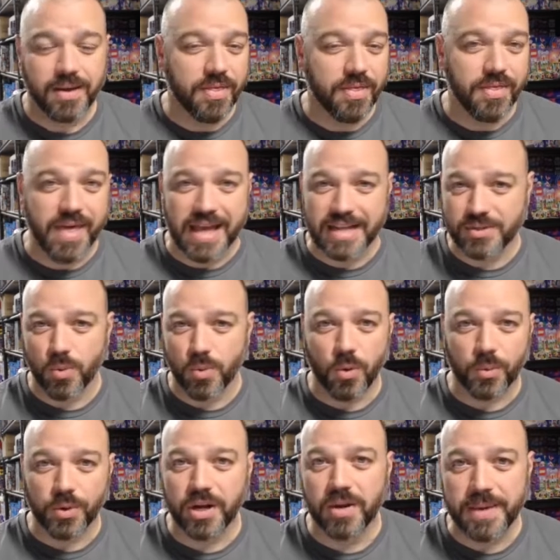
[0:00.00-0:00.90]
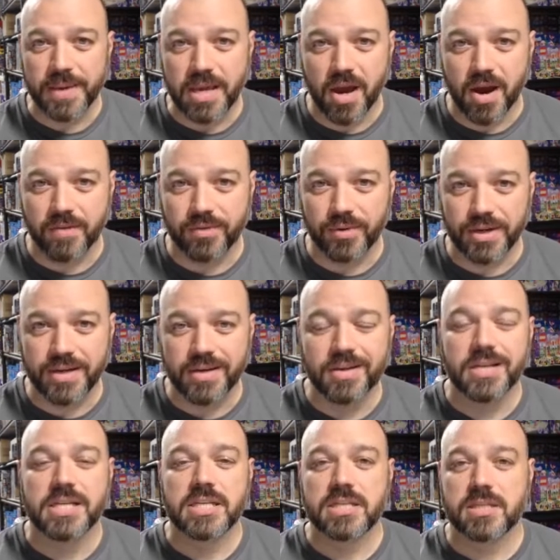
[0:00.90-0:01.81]
That's what we're going to be covering.
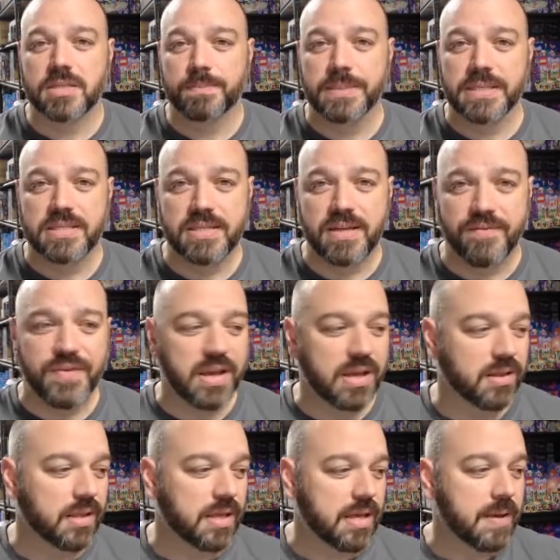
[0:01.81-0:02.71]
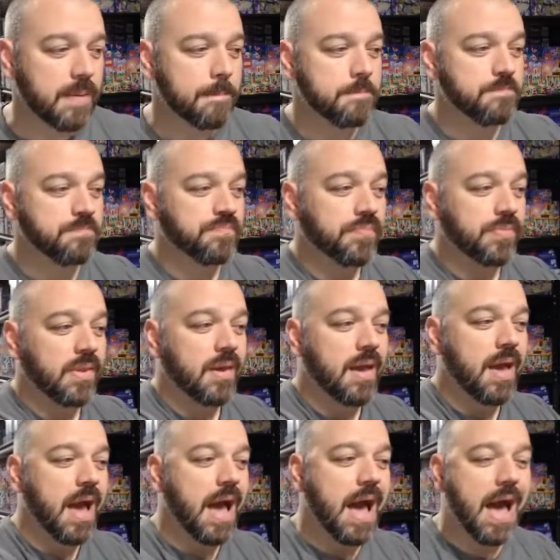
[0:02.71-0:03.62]
Specifically,
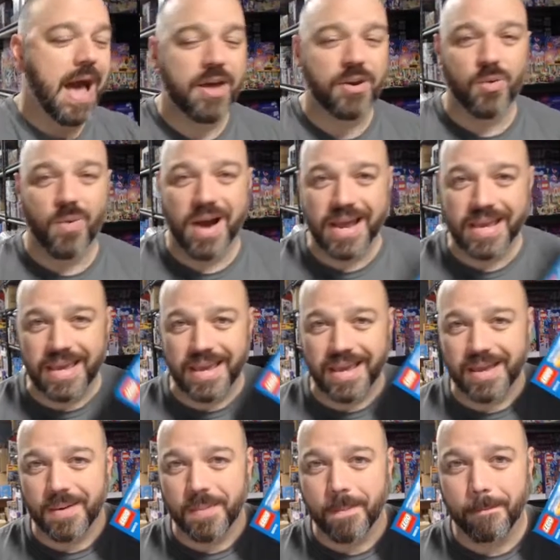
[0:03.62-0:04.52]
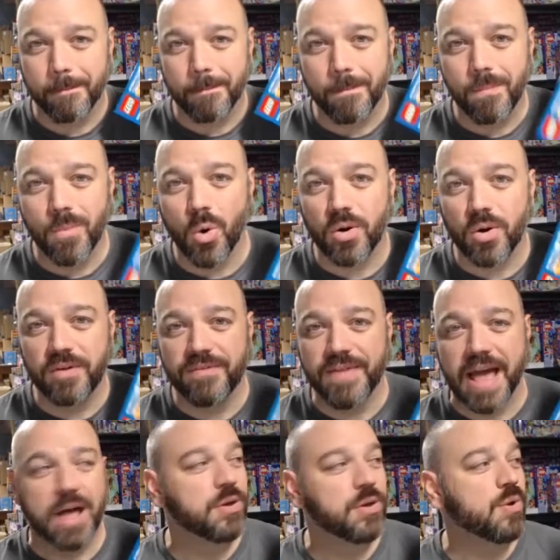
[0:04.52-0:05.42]
how do I get more
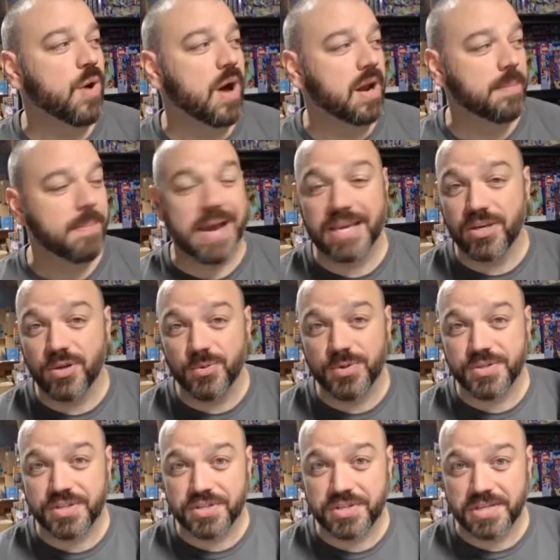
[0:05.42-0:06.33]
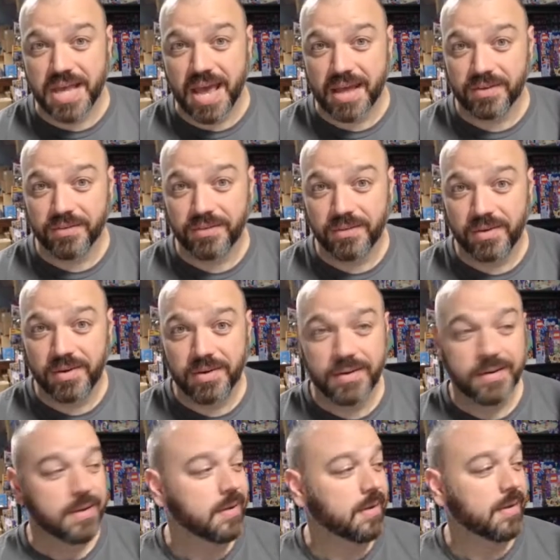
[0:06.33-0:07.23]
value out of my used sets?
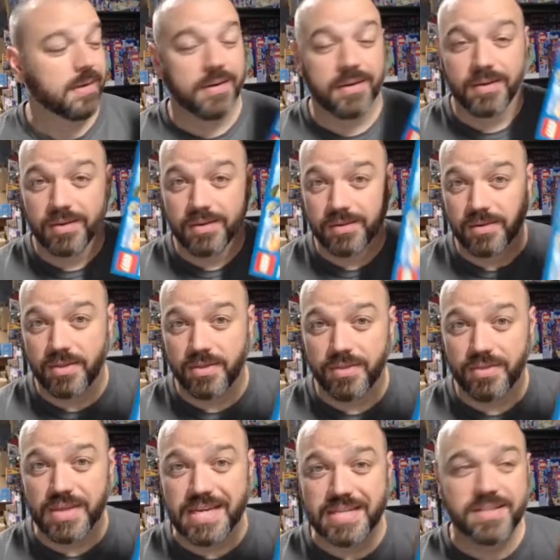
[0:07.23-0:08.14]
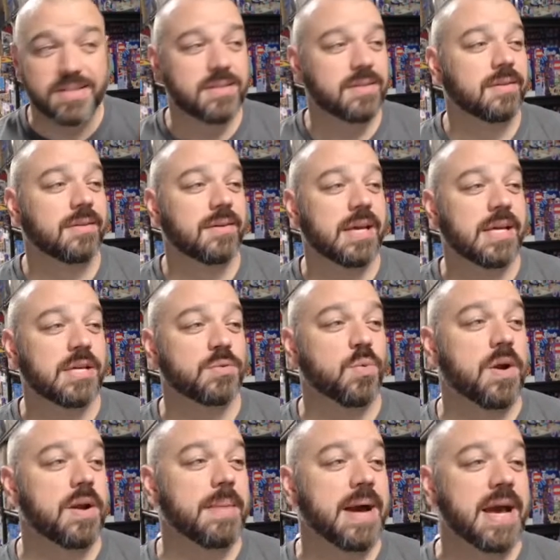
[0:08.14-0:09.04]
This is
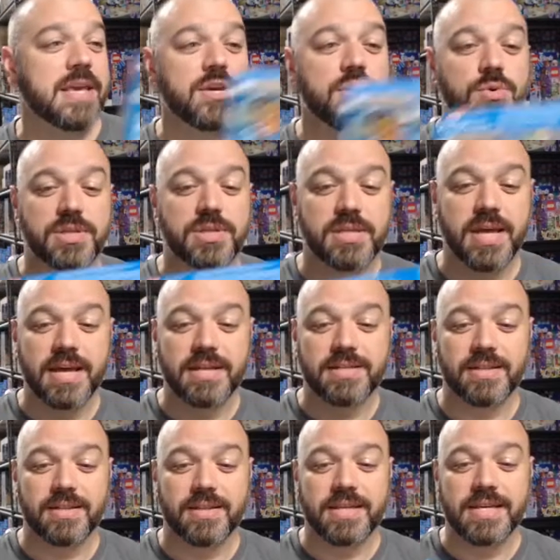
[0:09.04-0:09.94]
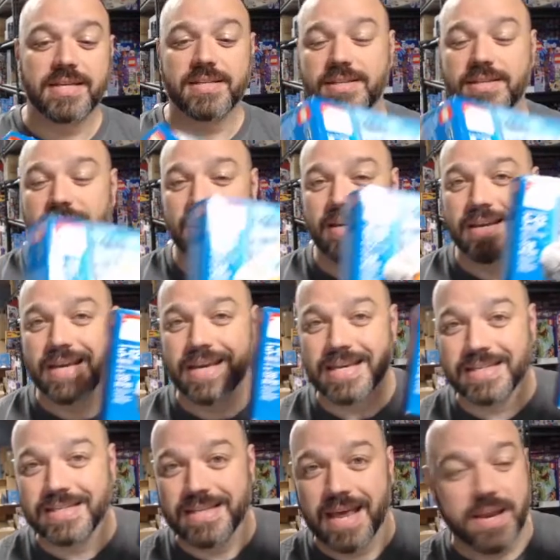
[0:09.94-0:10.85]
one of my used sets. This
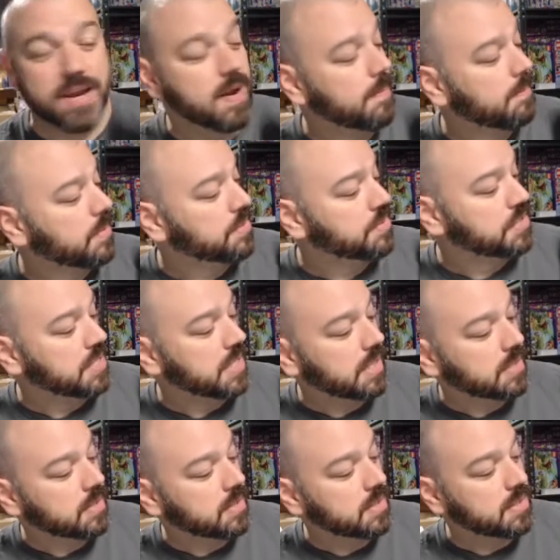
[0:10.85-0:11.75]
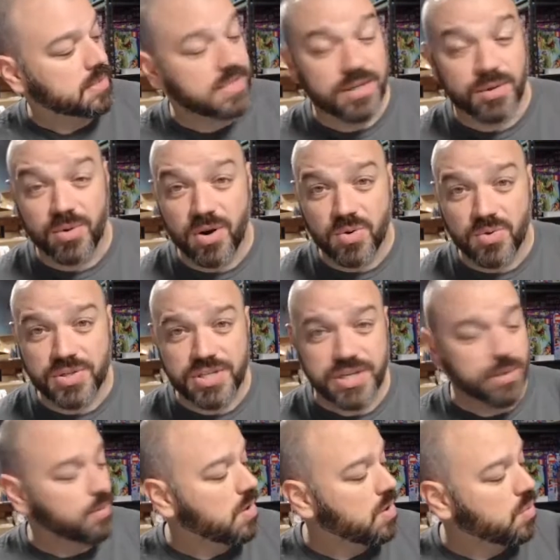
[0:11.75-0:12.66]
is set number
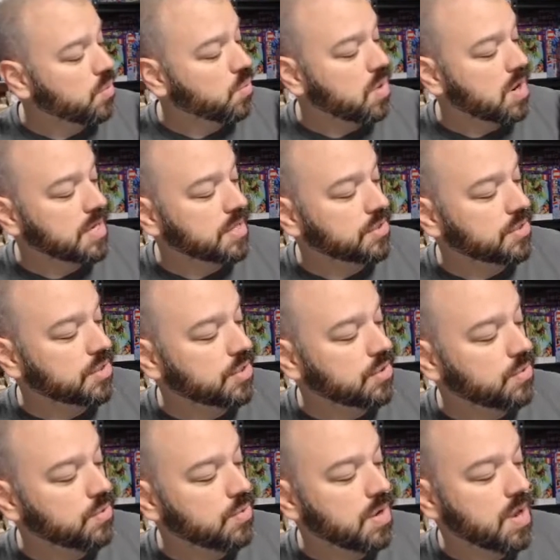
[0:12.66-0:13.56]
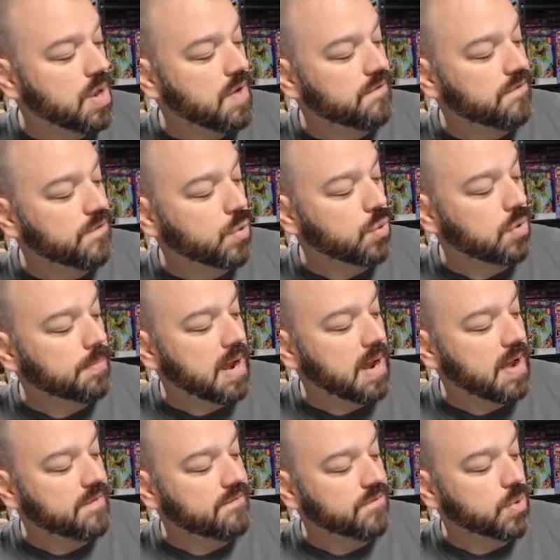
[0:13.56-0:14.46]
60012
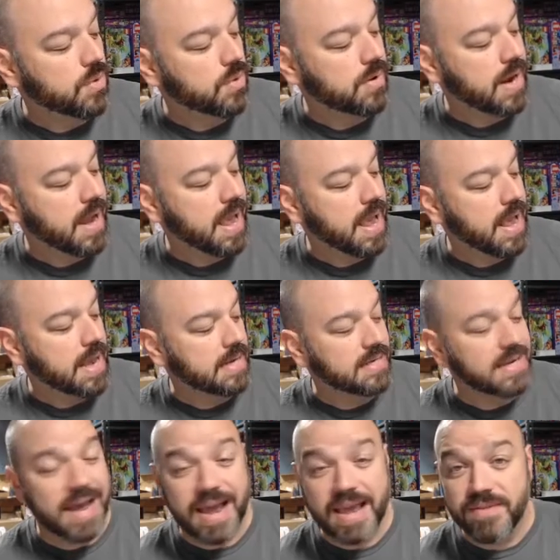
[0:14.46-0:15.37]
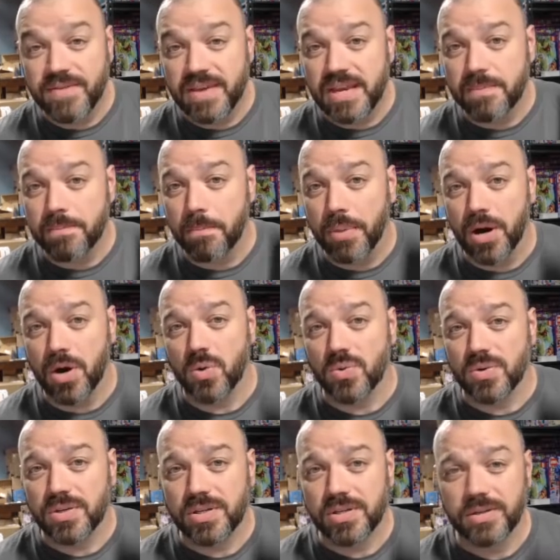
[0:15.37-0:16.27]
4x4 and diving
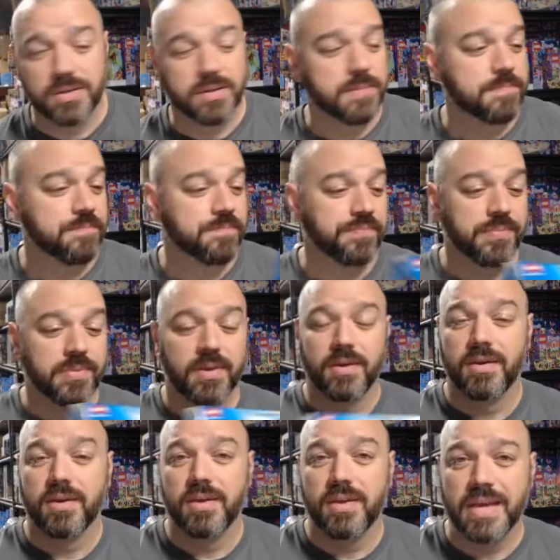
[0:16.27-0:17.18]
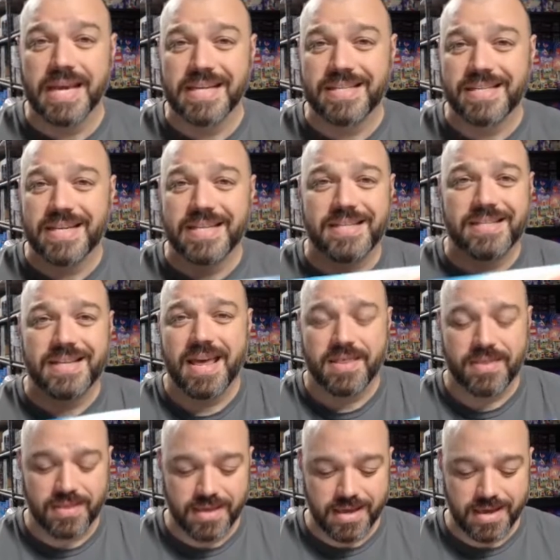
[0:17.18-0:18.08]
boat. It's a
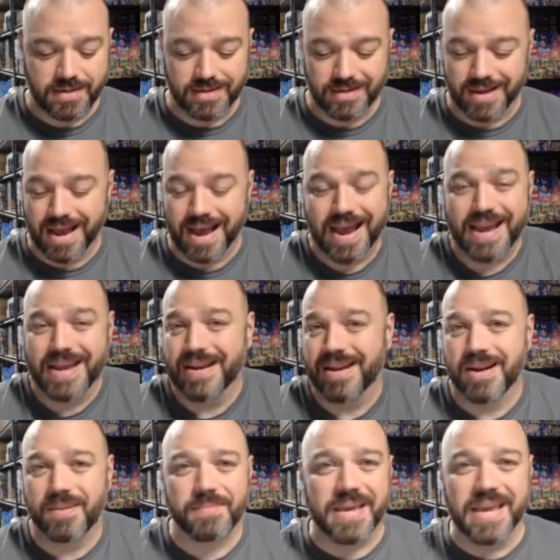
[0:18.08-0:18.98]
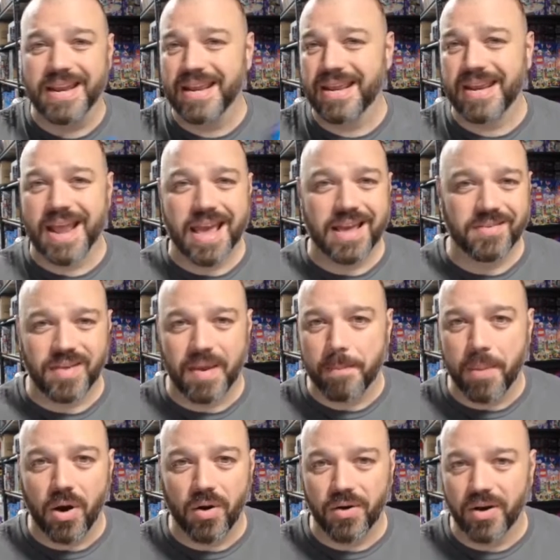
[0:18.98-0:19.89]
set that I ended up getting as a
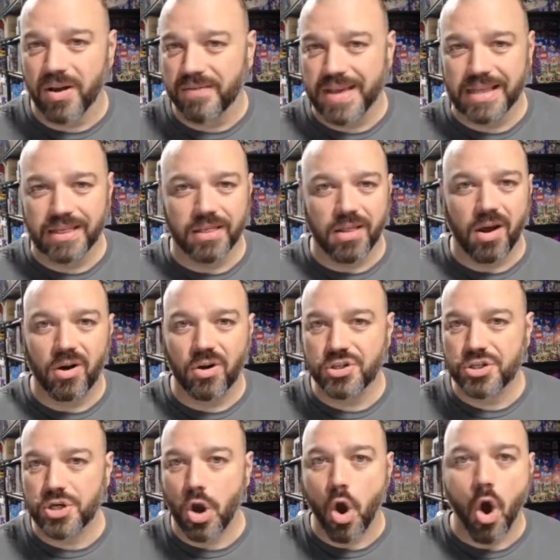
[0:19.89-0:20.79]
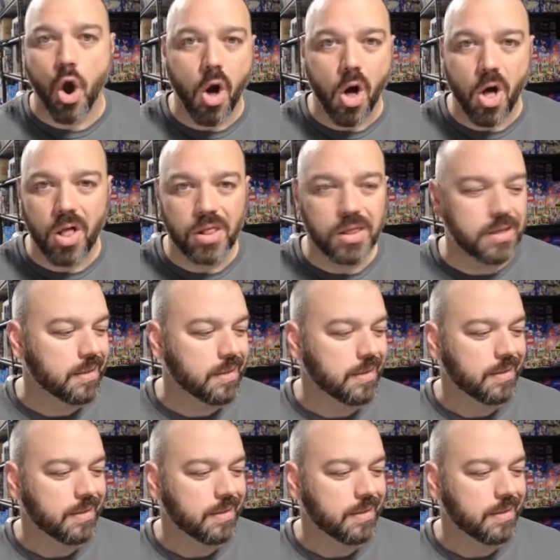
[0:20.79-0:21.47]
part of a large haul.